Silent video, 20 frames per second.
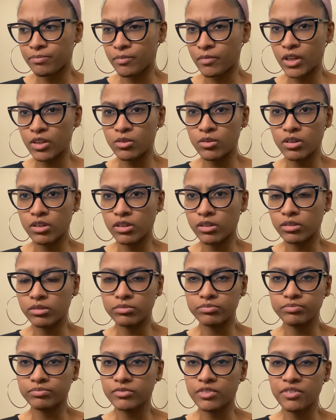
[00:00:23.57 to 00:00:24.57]
you know,
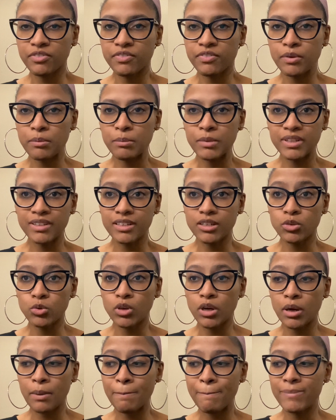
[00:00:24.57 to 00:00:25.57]

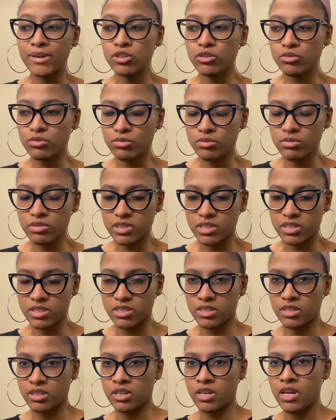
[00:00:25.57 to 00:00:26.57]
familial abuse,
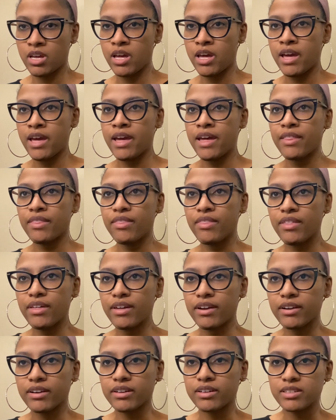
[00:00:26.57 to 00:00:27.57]

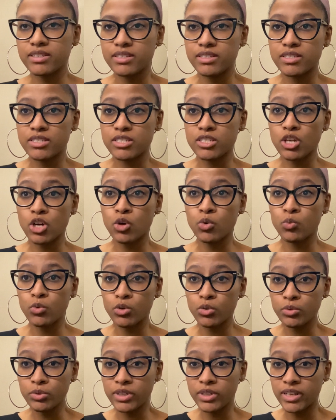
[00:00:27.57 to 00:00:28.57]
there is a
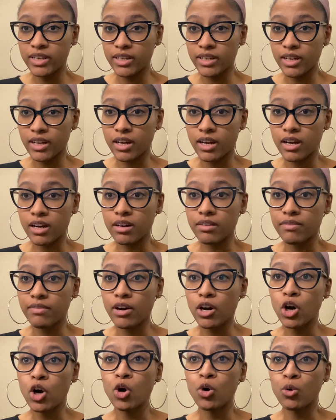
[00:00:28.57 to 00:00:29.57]
wounding of
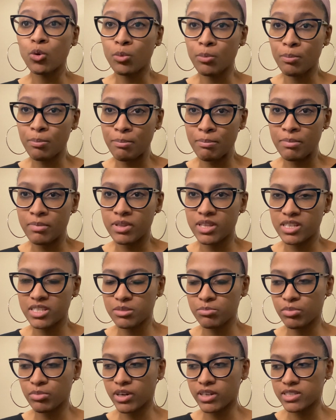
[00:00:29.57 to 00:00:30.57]
home that's
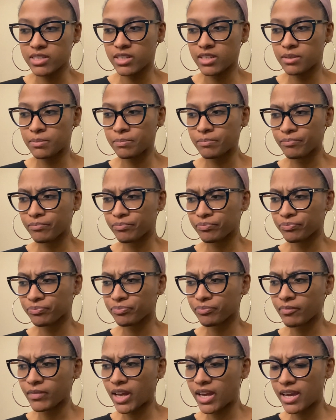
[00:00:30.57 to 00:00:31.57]
present.
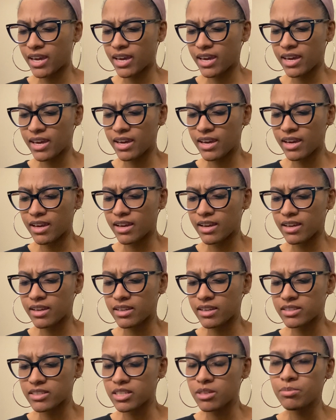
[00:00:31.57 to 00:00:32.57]

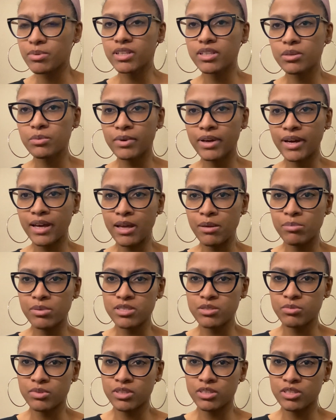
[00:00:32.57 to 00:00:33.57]
And typically, what happens
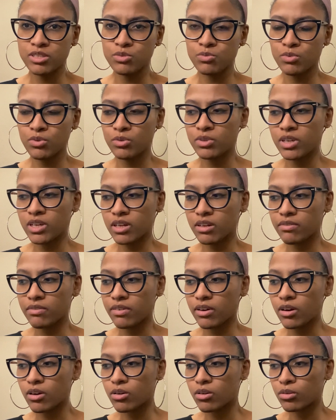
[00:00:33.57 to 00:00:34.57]
with this wounding of
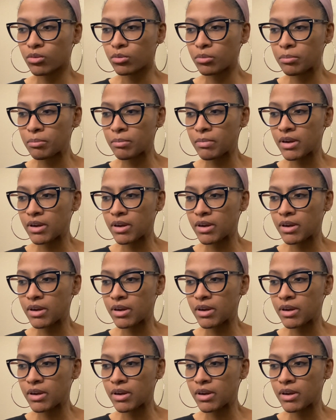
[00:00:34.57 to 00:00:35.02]
home